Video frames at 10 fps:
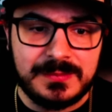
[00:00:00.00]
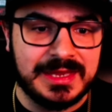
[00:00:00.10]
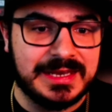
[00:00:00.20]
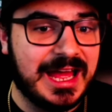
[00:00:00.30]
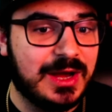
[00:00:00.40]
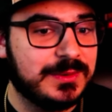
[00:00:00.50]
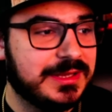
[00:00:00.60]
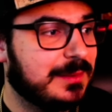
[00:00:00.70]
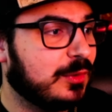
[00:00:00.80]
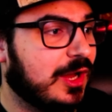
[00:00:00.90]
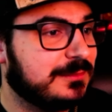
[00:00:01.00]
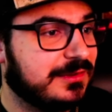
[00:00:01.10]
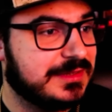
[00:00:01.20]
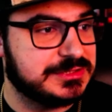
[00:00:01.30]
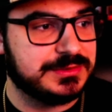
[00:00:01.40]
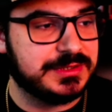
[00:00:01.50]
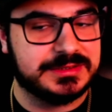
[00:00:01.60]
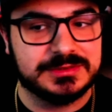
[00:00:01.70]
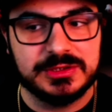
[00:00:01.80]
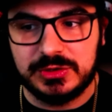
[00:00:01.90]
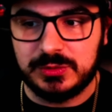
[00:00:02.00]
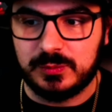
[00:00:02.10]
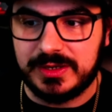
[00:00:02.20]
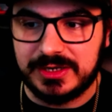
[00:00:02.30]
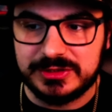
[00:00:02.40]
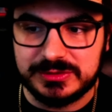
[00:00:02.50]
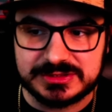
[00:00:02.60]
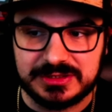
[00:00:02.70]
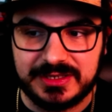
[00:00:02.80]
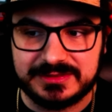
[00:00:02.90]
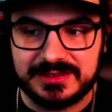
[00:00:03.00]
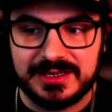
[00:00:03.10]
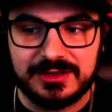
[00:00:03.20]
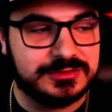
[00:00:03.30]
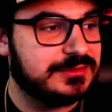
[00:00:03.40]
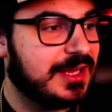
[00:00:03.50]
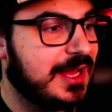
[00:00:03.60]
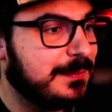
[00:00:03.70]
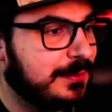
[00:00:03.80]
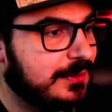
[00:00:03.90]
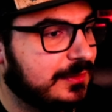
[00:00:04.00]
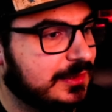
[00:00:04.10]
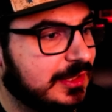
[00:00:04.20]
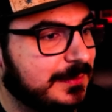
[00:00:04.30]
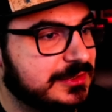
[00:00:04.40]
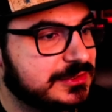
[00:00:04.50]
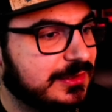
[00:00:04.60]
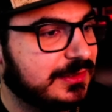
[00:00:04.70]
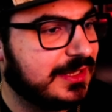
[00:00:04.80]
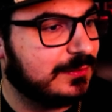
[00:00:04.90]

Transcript: And now we get brought up to this screen where you select the character type. Let me just show you that